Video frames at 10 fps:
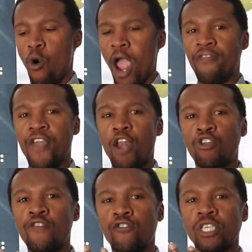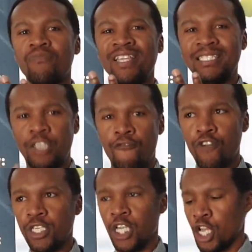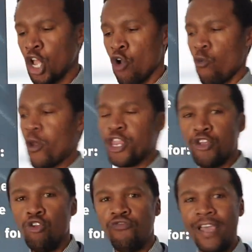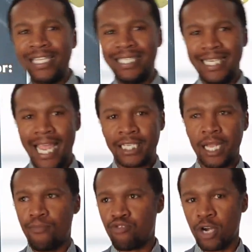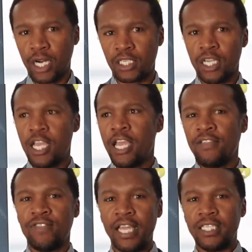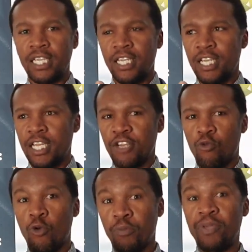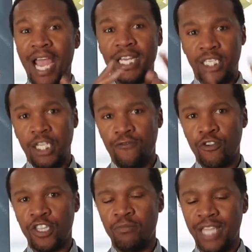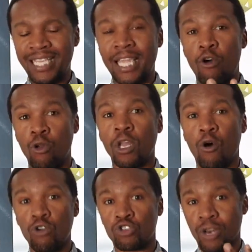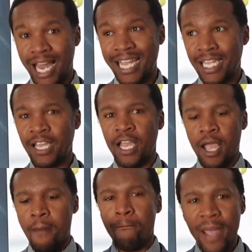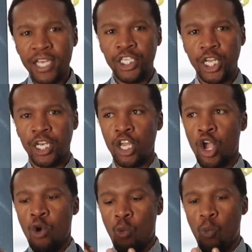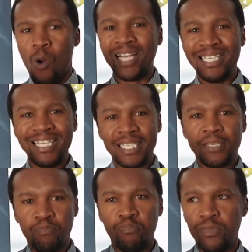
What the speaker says: and they're looking for something different, when you then select a product that would be ideal for them, that they will also like, mention what is it